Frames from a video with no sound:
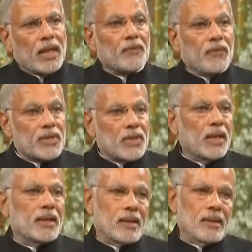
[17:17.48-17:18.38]
that we
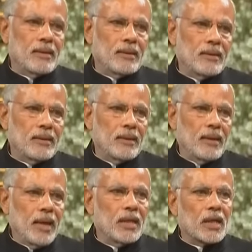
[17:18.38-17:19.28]
seek
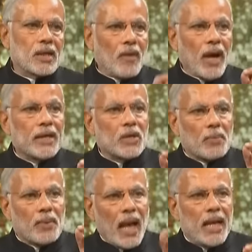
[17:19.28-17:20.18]
in the
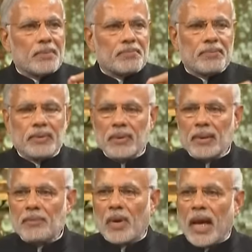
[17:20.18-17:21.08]
quality of life
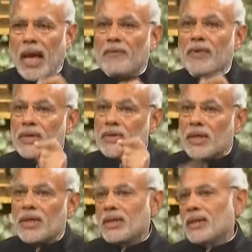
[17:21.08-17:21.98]
for every
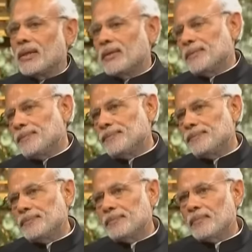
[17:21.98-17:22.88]
citizen.
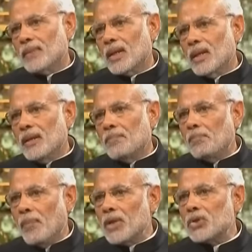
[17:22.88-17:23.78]

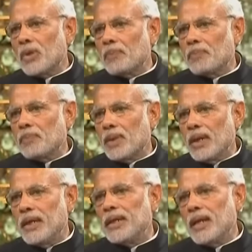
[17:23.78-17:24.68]
Much of
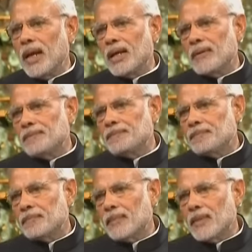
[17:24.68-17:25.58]
India
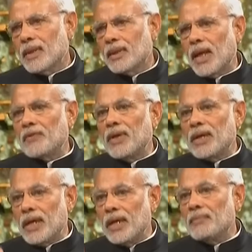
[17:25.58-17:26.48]
that
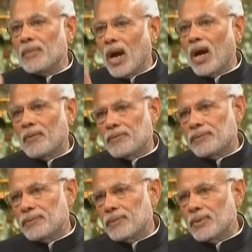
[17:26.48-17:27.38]
we dream of
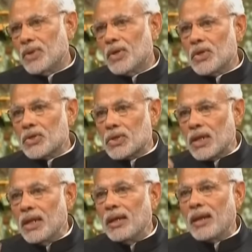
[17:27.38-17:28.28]

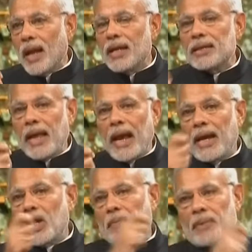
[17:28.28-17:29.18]
still lies
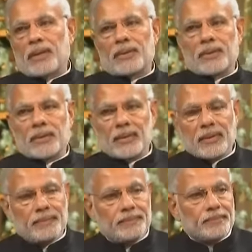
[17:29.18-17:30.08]
ahead of
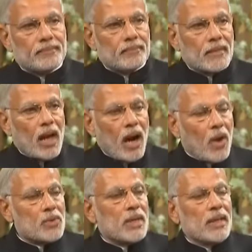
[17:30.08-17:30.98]
us.
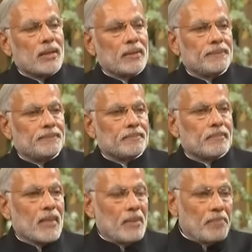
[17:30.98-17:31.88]
Housing,
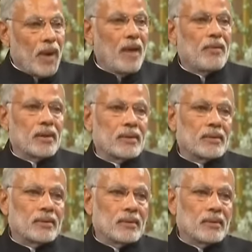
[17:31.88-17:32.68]
power,